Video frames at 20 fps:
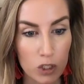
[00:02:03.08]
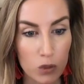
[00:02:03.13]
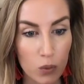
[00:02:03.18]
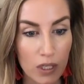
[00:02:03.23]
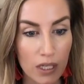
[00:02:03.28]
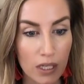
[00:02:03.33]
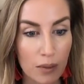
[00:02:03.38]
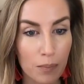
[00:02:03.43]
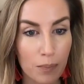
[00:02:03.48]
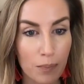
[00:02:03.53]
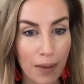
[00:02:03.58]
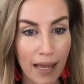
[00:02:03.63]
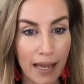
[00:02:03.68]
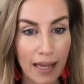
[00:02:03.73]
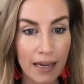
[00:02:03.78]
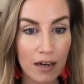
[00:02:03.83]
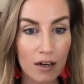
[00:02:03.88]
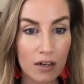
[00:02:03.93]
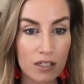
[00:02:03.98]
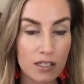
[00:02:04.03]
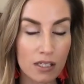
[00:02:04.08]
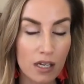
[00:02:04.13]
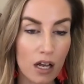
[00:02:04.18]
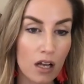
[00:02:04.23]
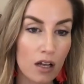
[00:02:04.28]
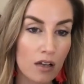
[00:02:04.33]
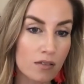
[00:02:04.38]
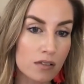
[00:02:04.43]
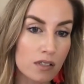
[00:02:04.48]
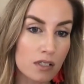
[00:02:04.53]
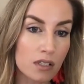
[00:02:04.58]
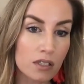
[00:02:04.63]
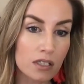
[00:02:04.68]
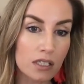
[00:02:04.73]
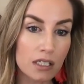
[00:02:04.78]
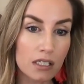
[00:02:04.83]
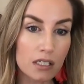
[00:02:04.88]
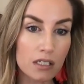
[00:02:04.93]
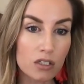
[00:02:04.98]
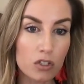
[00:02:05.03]
we can pay ourselves,
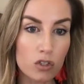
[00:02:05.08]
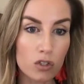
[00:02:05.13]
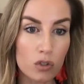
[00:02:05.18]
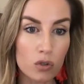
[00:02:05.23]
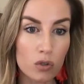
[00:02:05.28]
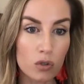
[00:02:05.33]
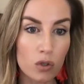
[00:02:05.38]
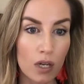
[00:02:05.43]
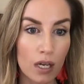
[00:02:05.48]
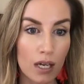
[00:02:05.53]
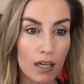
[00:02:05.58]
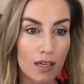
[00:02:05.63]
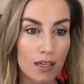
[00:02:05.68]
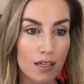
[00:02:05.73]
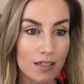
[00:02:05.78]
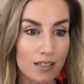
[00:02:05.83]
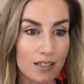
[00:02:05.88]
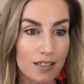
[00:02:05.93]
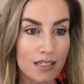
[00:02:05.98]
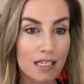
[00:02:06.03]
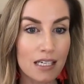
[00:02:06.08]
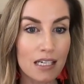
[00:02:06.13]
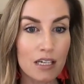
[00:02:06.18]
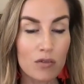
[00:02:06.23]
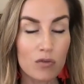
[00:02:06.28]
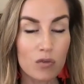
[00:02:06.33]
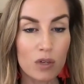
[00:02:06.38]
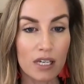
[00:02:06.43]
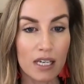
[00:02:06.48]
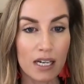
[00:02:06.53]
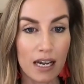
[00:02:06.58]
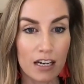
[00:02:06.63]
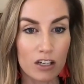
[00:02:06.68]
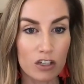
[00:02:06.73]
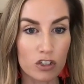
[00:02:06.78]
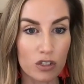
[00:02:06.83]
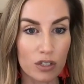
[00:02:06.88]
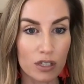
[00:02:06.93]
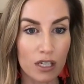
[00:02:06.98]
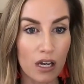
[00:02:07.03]
looking to see if we can
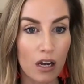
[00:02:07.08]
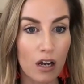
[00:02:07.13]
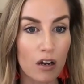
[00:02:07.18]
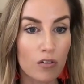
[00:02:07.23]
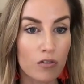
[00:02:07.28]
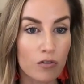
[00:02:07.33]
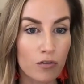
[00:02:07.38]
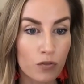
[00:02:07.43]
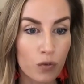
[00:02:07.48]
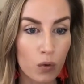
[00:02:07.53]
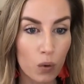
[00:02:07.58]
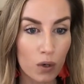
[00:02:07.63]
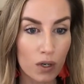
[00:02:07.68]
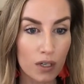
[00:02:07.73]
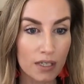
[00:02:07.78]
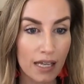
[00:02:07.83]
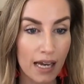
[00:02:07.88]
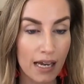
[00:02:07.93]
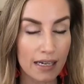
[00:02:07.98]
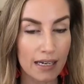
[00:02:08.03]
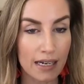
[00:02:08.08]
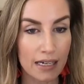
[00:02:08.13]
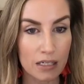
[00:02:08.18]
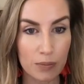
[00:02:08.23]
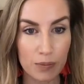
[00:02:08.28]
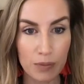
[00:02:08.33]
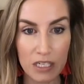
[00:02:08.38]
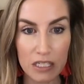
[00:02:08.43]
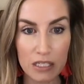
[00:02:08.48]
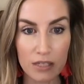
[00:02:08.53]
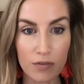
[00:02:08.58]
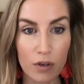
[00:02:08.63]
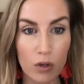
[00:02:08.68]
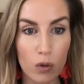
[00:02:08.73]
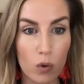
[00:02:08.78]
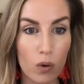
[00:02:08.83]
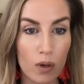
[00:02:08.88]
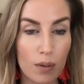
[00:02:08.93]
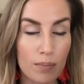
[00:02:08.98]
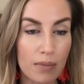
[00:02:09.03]
actually afford that next piece of
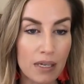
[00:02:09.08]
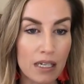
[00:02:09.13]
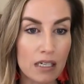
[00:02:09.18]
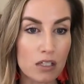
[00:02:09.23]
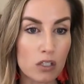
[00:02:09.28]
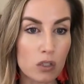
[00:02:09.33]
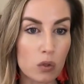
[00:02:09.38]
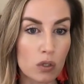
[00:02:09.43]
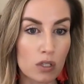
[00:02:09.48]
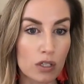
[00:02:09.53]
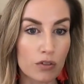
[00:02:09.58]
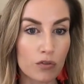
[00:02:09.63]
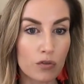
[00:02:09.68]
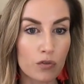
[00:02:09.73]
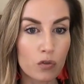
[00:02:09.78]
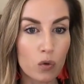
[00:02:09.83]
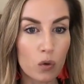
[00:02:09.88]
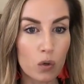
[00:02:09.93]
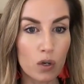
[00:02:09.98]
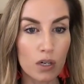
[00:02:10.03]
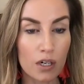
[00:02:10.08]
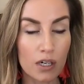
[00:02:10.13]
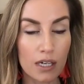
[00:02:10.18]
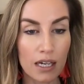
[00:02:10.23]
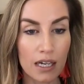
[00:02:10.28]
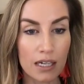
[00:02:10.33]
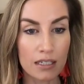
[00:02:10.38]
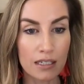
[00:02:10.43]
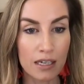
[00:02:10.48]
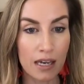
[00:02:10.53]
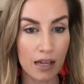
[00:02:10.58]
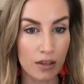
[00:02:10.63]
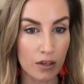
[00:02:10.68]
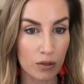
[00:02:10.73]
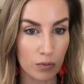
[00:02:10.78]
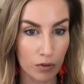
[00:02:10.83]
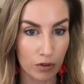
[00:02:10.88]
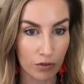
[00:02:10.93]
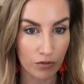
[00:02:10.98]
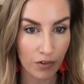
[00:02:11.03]
equipment or afford another
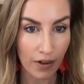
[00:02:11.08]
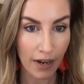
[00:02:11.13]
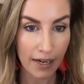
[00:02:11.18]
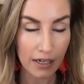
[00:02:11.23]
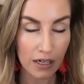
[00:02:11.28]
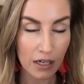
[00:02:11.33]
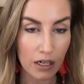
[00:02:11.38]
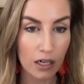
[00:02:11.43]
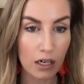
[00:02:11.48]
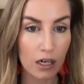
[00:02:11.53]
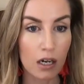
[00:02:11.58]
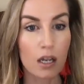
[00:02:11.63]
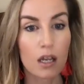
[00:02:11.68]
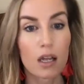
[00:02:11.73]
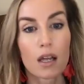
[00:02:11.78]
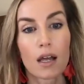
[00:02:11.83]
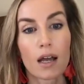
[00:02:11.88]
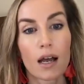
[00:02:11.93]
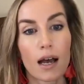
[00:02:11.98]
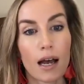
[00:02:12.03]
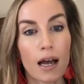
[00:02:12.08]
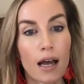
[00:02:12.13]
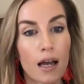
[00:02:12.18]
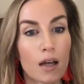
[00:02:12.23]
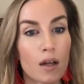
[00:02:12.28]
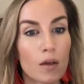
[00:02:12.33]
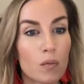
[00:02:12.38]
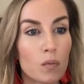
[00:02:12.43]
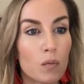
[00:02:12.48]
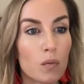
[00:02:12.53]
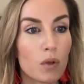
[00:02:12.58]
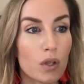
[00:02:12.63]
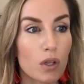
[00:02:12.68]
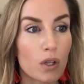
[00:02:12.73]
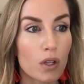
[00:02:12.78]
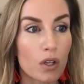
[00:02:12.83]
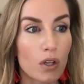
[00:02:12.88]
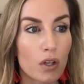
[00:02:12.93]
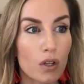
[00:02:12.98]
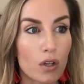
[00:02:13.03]
provider.
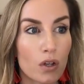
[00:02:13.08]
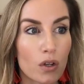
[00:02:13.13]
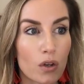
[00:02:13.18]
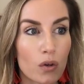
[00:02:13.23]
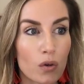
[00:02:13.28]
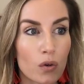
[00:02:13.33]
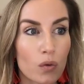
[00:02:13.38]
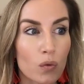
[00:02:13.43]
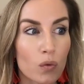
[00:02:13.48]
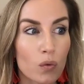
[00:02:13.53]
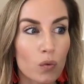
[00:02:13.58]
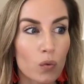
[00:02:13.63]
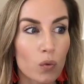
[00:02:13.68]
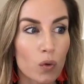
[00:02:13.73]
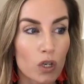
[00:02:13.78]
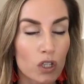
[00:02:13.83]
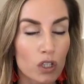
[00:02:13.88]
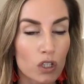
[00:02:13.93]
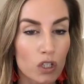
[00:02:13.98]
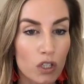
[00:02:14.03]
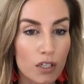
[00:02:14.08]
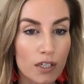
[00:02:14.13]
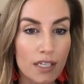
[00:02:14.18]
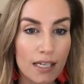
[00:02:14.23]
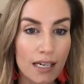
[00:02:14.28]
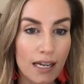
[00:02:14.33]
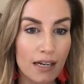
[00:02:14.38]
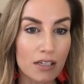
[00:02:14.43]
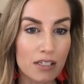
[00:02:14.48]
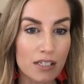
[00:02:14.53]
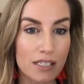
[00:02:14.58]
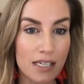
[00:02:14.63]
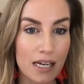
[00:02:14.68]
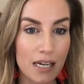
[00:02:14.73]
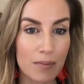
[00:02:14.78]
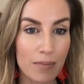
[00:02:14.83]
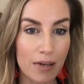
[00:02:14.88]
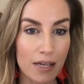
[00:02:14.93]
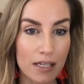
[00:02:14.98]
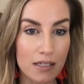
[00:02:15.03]
We're looking at our
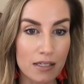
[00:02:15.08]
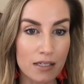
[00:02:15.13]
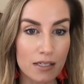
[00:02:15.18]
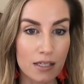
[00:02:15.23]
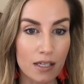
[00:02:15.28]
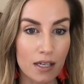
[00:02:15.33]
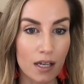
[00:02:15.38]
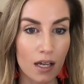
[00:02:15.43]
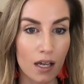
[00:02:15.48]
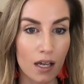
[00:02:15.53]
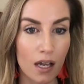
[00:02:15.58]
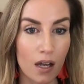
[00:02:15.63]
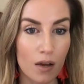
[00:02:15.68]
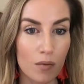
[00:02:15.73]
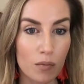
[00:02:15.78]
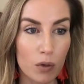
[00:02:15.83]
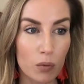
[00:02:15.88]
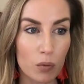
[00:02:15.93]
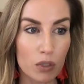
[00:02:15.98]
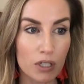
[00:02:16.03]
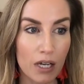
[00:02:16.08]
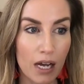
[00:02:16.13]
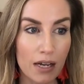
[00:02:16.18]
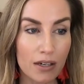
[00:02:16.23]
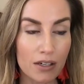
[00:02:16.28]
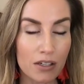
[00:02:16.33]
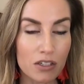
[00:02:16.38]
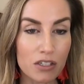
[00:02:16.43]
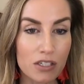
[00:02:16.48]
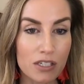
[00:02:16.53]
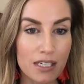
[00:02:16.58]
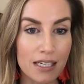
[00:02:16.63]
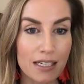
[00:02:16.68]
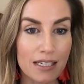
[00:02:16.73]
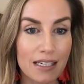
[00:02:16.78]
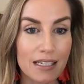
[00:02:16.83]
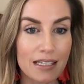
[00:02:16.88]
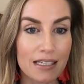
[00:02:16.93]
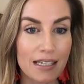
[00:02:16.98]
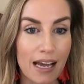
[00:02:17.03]
statements, but we're not
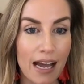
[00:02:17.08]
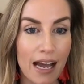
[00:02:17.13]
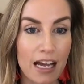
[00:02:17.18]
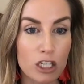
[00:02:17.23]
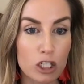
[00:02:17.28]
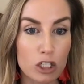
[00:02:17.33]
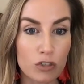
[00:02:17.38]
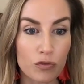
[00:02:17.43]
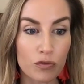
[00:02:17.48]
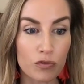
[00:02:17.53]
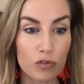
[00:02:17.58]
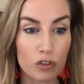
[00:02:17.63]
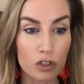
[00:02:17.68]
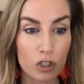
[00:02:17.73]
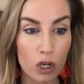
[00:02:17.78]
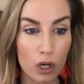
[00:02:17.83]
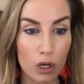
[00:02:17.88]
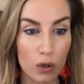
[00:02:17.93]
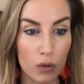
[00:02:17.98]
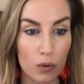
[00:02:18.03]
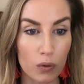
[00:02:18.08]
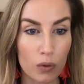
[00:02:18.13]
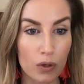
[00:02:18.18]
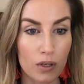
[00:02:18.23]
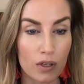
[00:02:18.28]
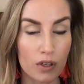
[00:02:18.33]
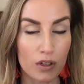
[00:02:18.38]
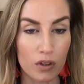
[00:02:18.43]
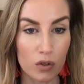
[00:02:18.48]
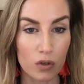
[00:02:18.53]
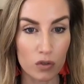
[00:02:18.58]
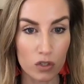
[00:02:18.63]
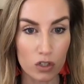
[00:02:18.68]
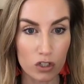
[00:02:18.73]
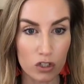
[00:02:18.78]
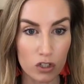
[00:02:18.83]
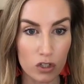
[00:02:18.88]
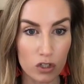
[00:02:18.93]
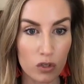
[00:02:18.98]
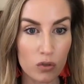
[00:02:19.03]
understanding cash flow. Those are
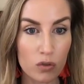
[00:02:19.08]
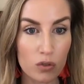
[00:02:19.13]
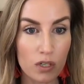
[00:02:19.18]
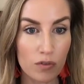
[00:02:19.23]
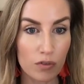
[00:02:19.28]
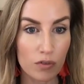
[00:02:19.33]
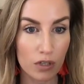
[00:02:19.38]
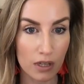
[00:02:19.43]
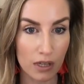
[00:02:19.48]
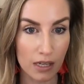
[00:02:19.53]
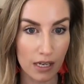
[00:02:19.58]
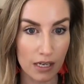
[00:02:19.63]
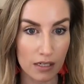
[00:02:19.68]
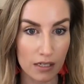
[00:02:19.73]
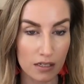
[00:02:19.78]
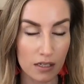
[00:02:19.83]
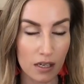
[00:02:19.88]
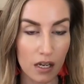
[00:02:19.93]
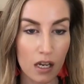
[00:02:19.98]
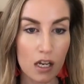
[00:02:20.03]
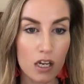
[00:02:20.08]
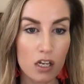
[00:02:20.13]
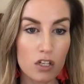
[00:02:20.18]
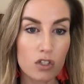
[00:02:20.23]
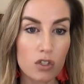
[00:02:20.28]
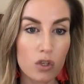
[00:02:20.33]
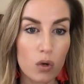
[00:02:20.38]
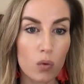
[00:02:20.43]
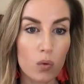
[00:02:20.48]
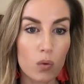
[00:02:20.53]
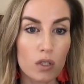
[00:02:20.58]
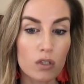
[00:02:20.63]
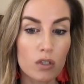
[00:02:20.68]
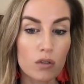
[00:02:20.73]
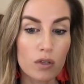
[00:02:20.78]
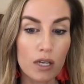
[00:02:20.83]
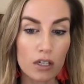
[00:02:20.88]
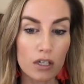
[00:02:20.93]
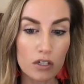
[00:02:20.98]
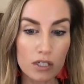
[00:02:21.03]
two different things. So when you
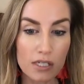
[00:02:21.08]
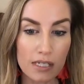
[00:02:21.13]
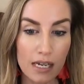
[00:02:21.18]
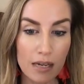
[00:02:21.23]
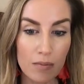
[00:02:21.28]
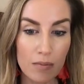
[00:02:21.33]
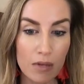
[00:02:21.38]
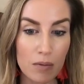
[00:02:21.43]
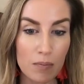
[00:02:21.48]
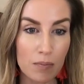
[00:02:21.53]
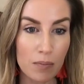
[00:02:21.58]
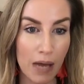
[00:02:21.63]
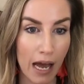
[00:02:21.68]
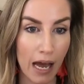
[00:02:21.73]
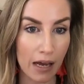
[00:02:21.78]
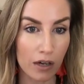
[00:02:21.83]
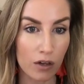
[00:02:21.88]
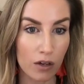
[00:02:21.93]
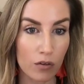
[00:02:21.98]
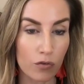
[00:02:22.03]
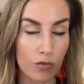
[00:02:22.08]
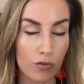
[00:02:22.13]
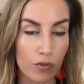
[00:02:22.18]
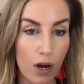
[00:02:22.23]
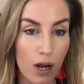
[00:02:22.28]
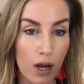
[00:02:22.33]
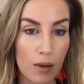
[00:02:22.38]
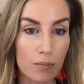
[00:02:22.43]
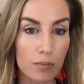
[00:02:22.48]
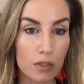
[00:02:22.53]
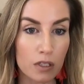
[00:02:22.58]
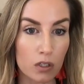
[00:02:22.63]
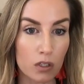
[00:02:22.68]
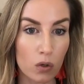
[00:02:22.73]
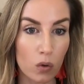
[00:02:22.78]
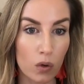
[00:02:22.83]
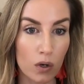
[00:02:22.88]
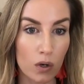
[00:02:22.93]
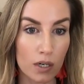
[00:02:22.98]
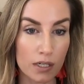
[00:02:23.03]
get your statement back from
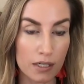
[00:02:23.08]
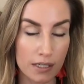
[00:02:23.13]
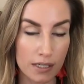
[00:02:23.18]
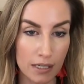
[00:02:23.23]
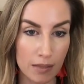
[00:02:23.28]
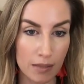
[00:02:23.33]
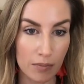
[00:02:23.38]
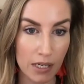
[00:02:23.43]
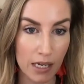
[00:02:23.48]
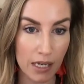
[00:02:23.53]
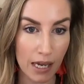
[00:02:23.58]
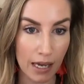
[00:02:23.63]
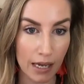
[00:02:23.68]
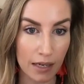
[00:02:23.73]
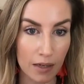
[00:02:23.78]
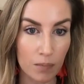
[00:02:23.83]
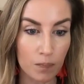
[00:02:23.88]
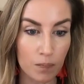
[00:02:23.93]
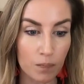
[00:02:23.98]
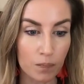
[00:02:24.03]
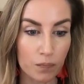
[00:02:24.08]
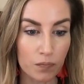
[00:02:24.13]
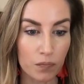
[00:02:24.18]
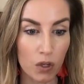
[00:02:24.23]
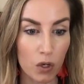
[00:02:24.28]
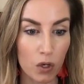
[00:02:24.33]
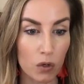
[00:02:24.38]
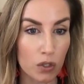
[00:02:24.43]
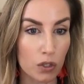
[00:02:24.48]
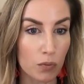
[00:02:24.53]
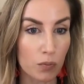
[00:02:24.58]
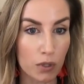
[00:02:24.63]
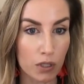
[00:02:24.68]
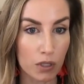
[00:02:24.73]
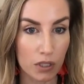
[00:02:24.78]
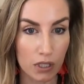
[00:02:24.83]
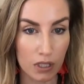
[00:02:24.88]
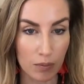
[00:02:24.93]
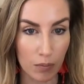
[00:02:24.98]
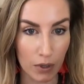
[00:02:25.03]
your CPA or your
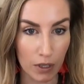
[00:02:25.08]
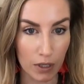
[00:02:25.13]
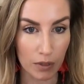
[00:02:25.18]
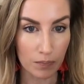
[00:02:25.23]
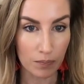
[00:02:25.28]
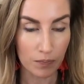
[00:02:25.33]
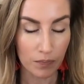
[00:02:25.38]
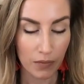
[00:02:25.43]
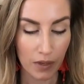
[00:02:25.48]
bookkeeper,